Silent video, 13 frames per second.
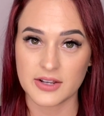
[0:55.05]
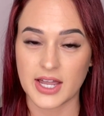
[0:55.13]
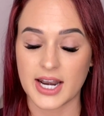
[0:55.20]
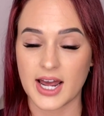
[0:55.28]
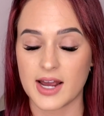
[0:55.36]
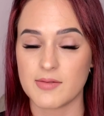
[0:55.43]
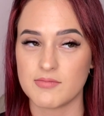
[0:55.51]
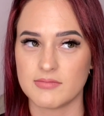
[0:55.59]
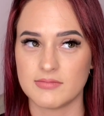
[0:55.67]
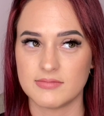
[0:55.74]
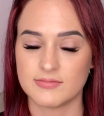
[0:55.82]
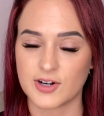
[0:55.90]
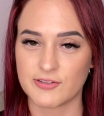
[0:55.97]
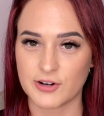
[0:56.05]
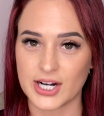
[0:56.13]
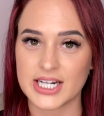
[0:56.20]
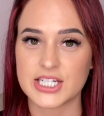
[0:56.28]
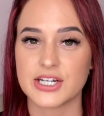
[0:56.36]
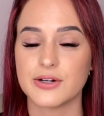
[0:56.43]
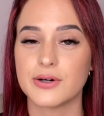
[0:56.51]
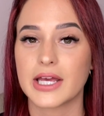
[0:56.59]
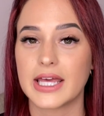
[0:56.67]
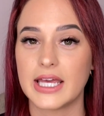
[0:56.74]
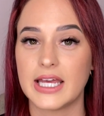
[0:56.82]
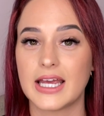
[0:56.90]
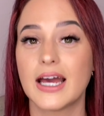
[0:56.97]
that I'm referring to,
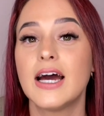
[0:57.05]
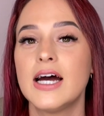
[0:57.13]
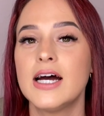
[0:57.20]
he